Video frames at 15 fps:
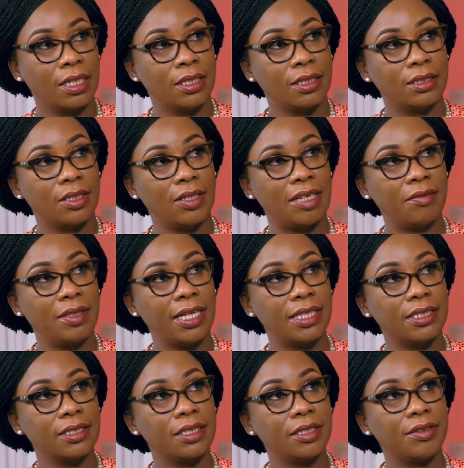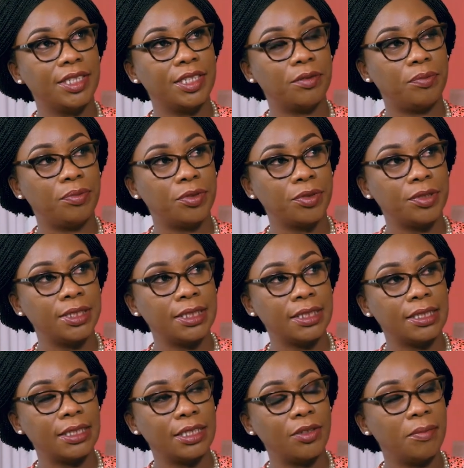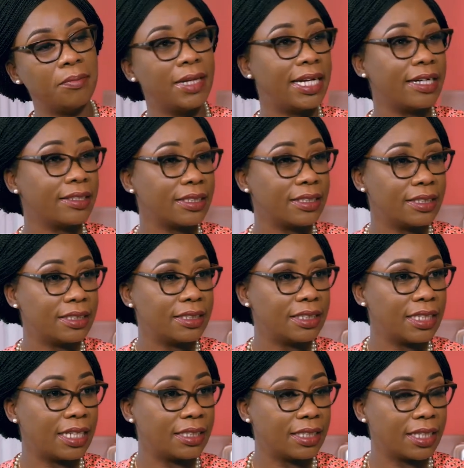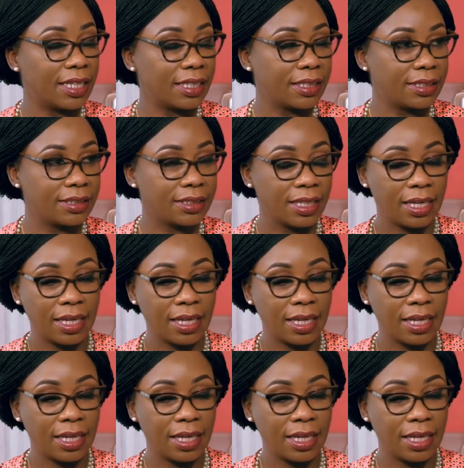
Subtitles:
So having had a career abroad, I got married and then had kids.